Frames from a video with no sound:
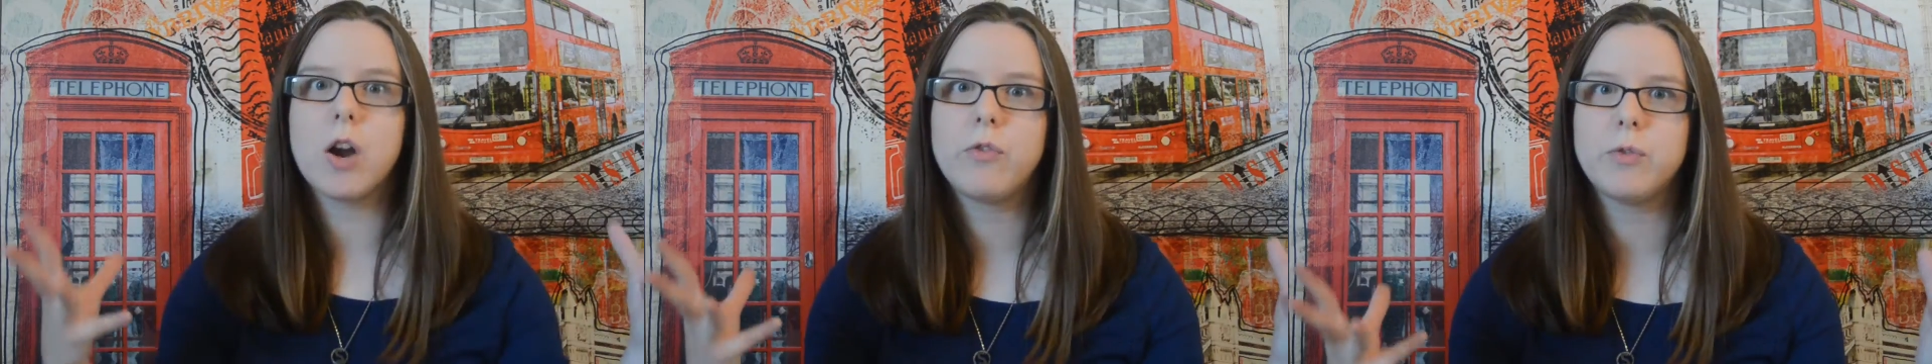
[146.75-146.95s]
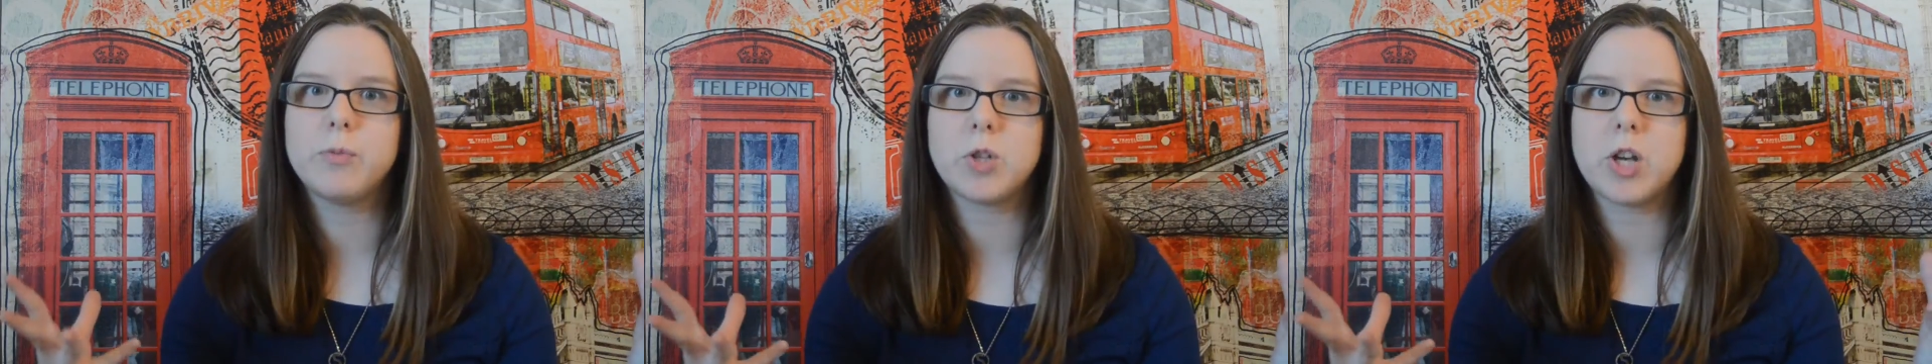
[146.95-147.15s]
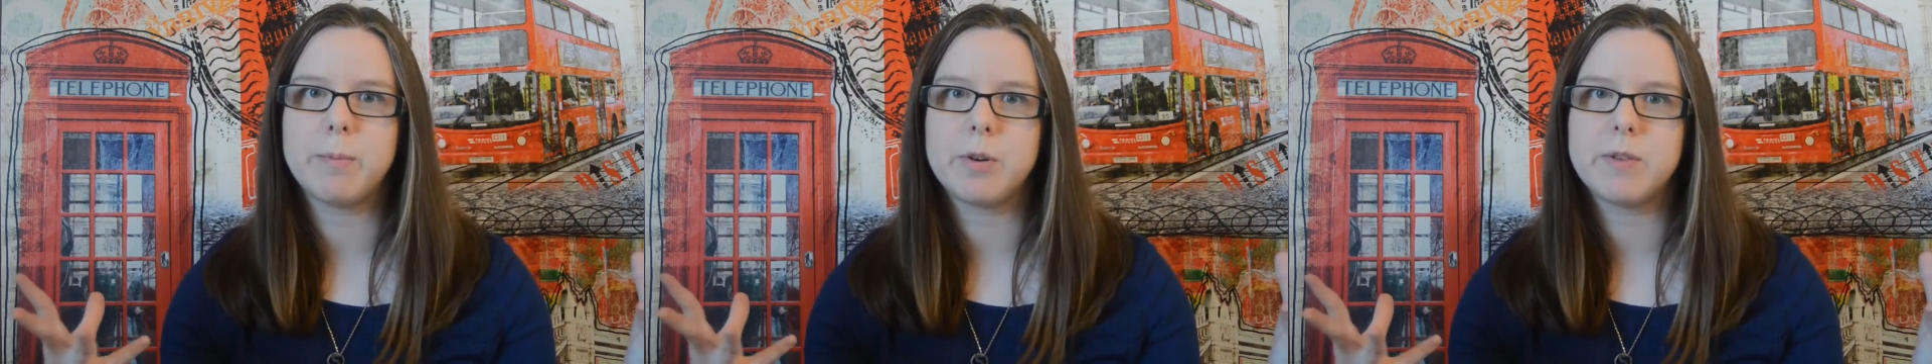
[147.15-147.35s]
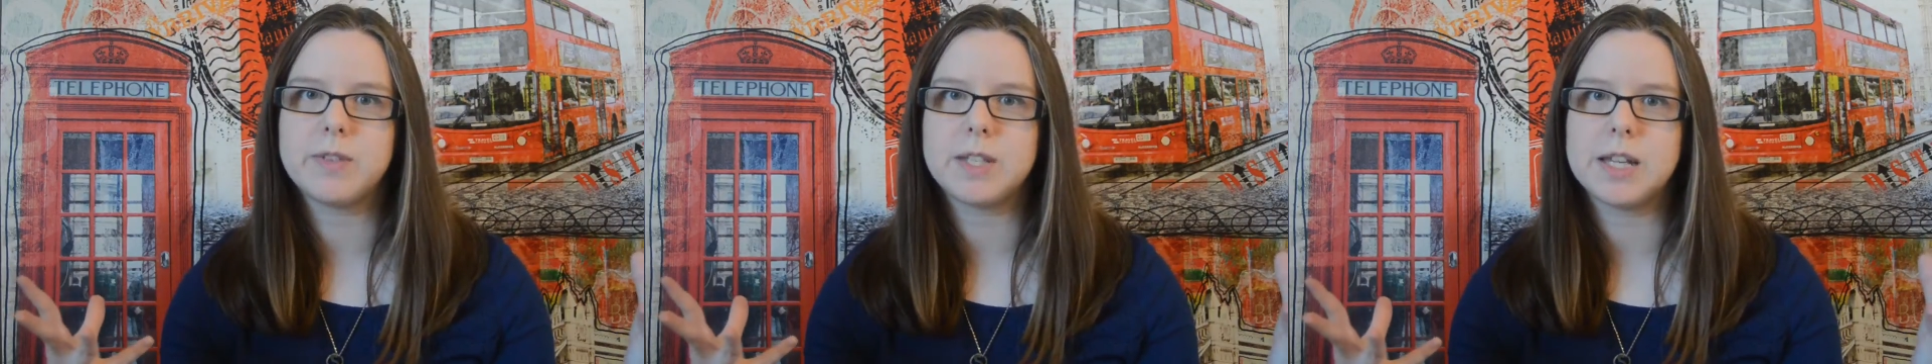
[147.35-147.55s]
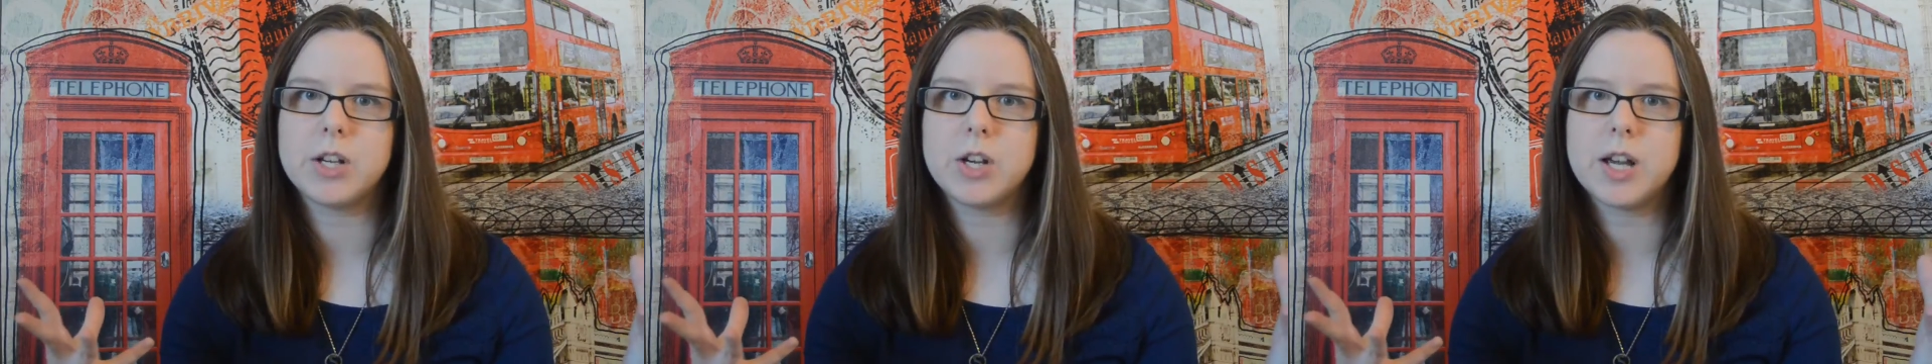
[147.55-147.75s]
from Chamber of
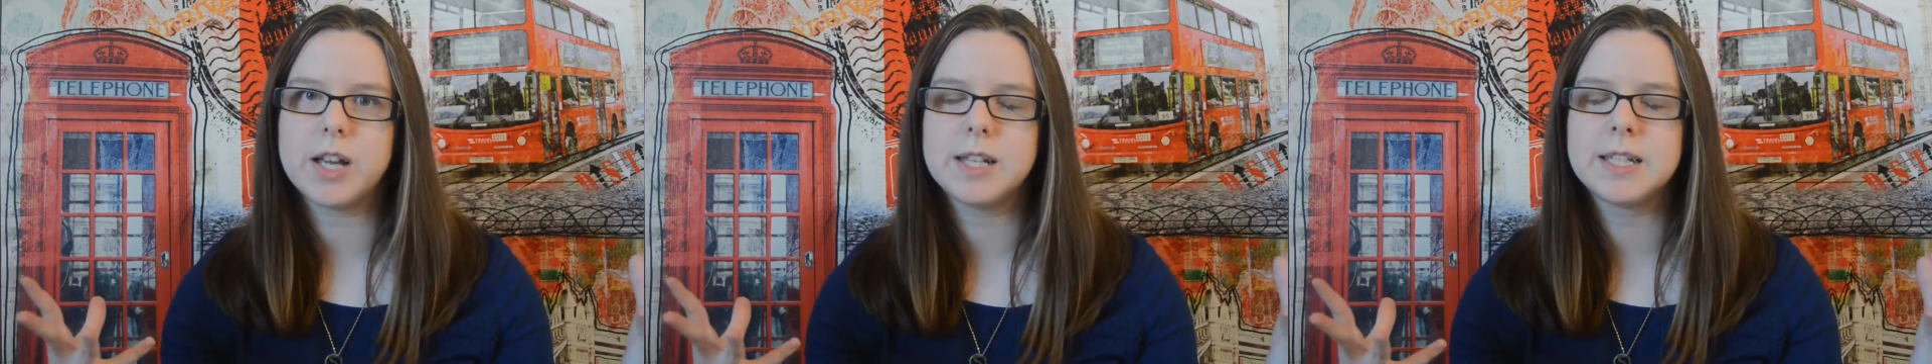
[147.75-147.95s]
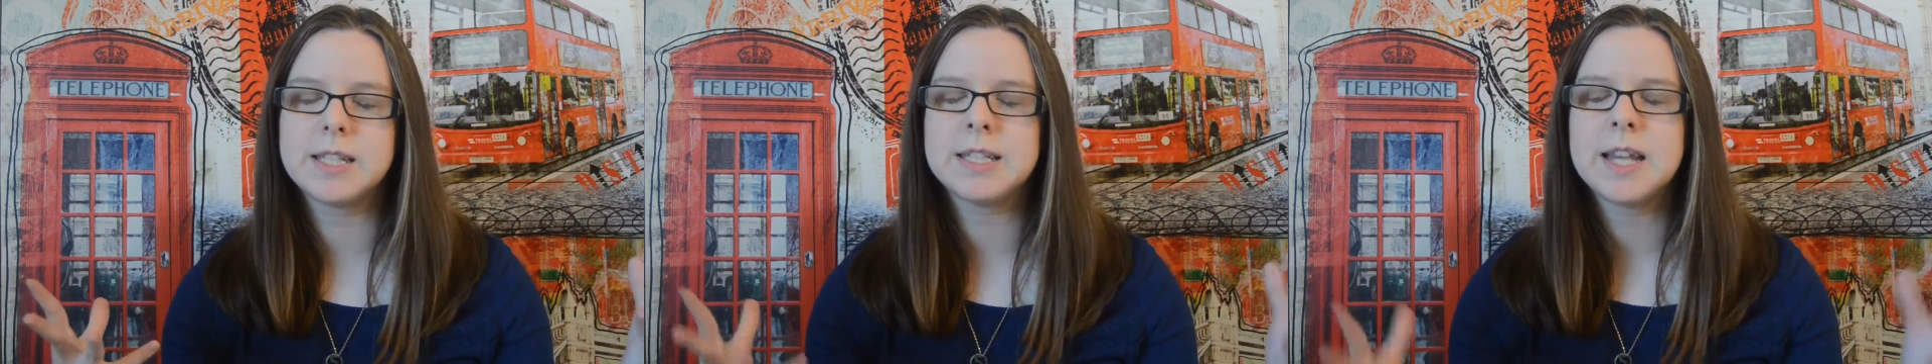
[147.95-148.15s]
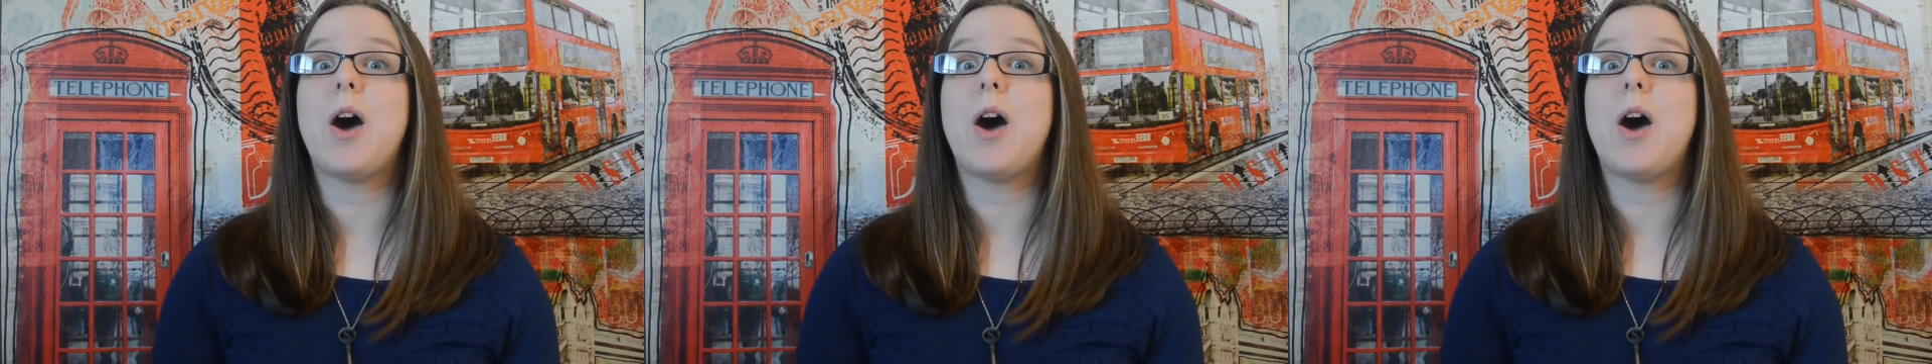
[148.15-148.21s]
Secrets.